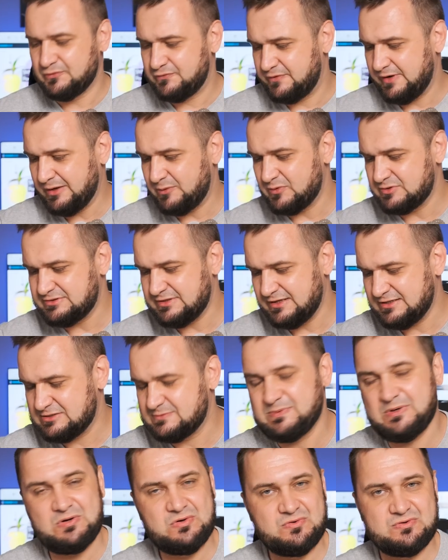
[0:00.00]
frequency
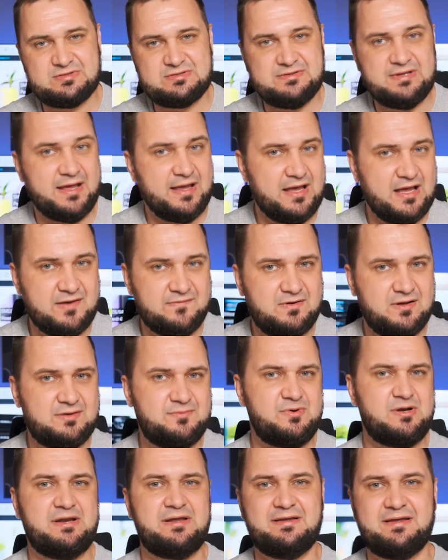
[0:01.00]
response, they have a
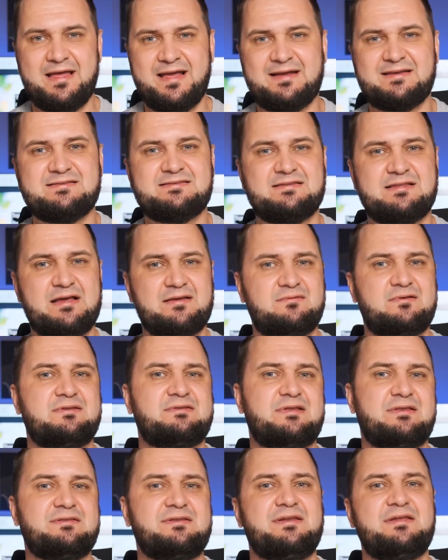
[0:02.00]
really
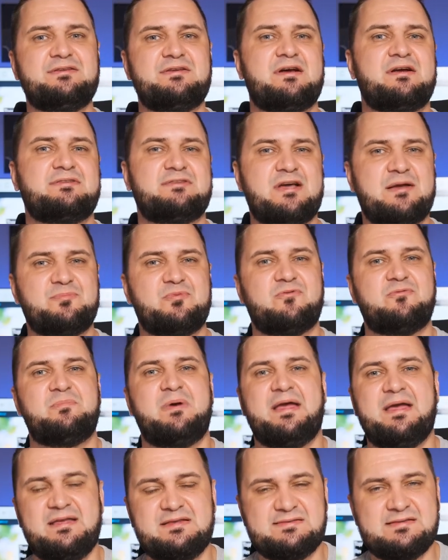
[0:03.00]
extended and linear type of
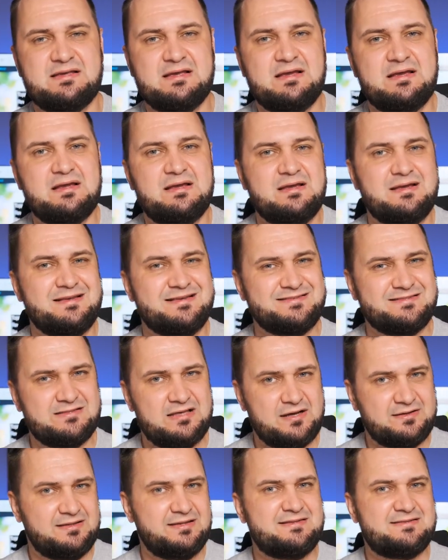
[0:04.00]
bass,
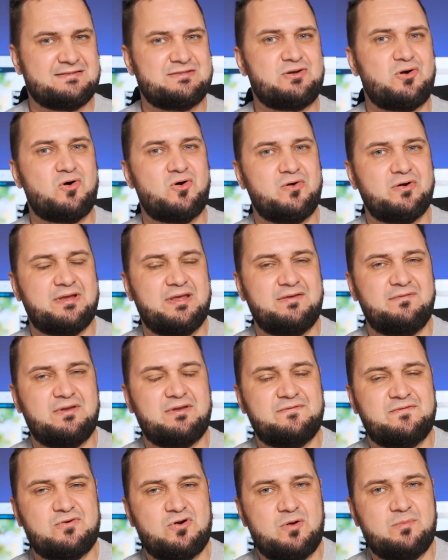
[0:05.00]
started strong
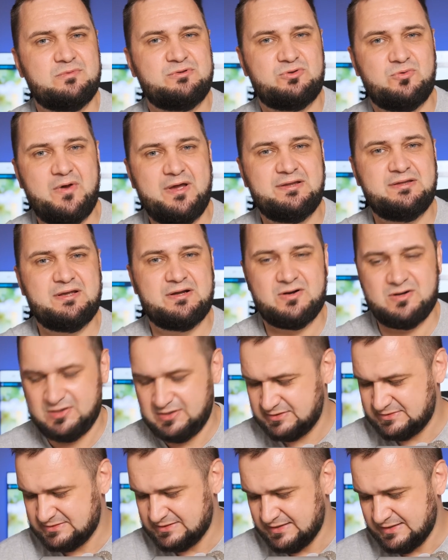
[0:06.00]
even from 20
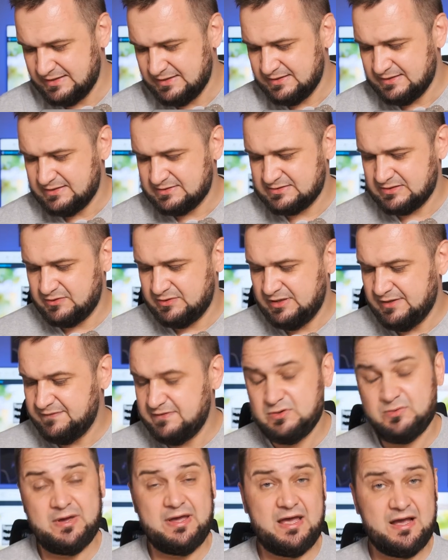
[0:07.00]
Hz. So if
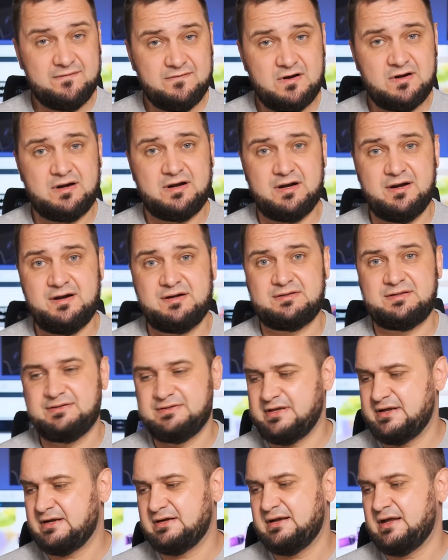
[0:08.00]
you ever heard
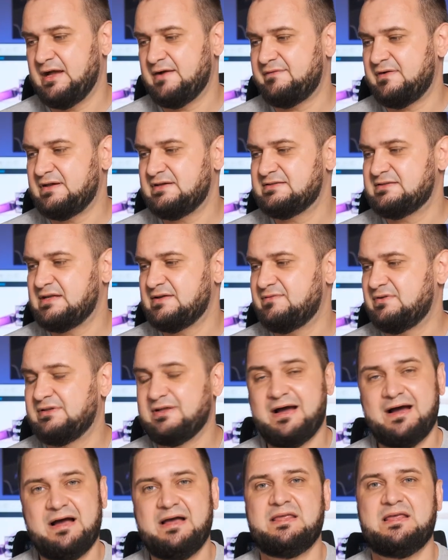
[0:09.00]
their
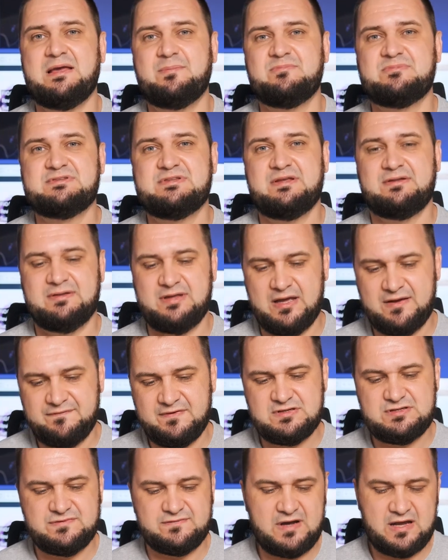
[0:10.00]
FH7 IEMs, then
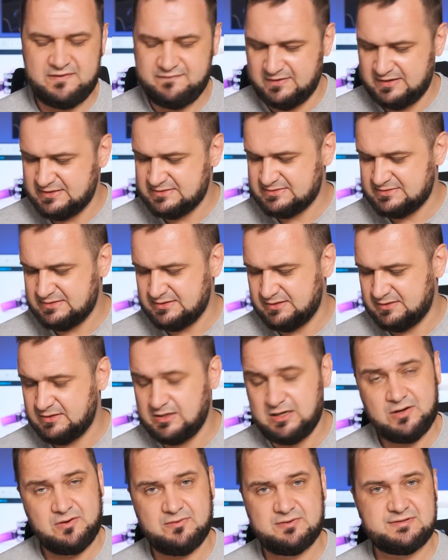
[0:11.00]
FH5S
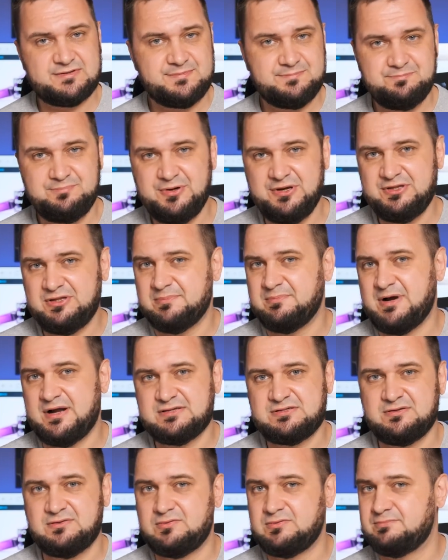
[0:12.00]
goes pretty
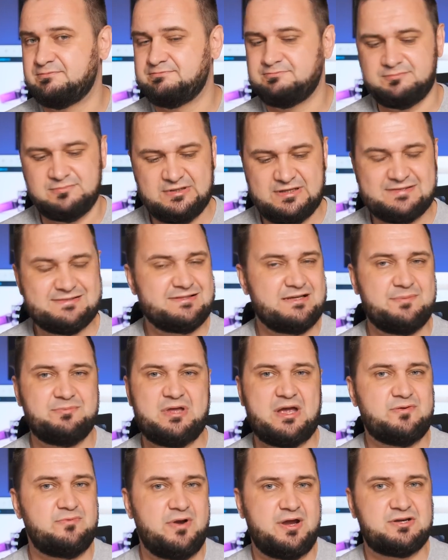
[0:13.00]
much into the same
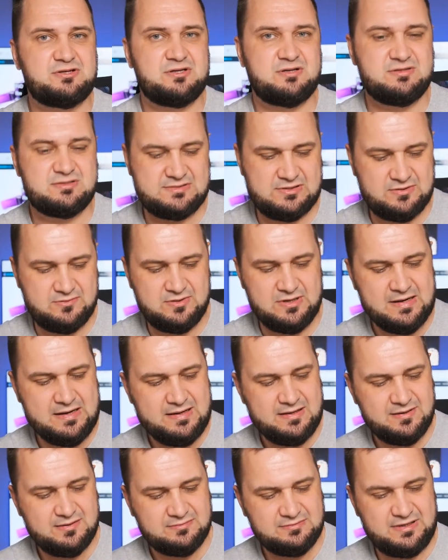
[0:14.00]
direction. So
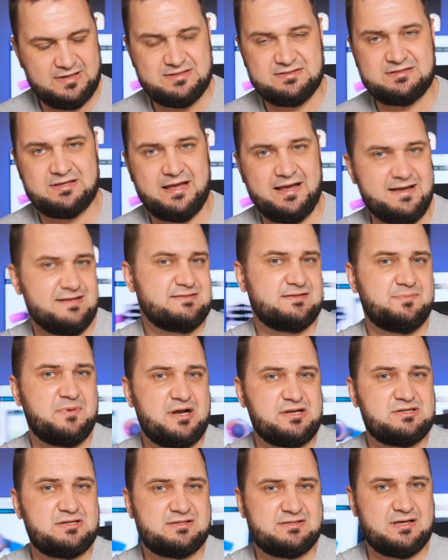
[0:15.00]
there is as
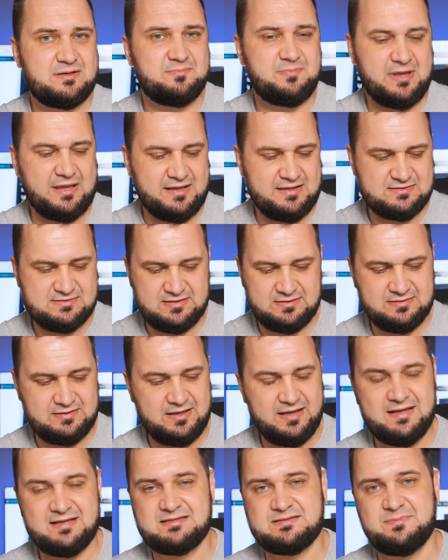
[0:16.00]
much sub bass and
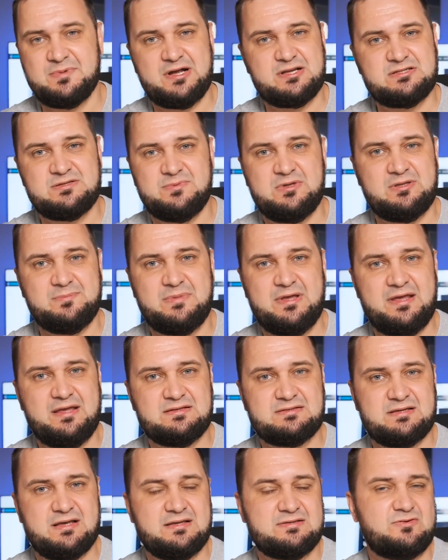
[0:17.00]
as much mid
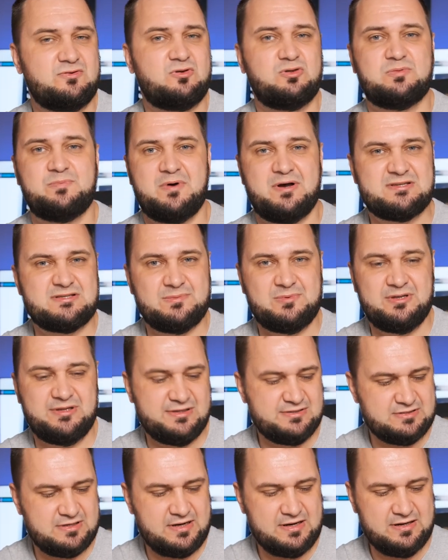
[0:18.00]
bass as you could possibly
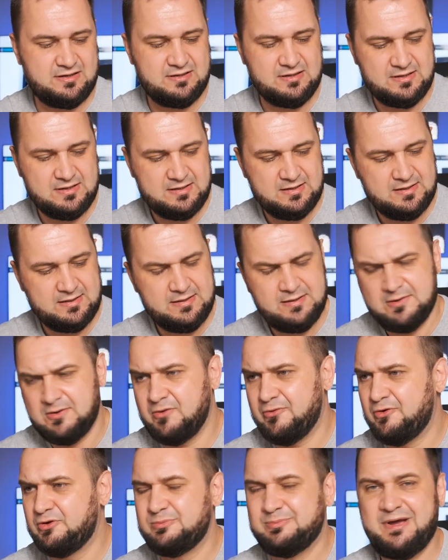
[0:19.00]
desire.
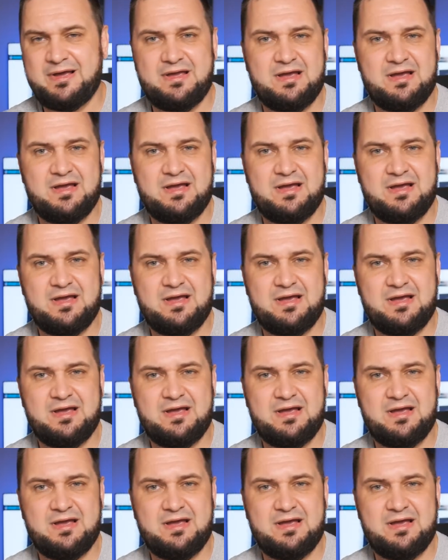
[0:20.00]
All my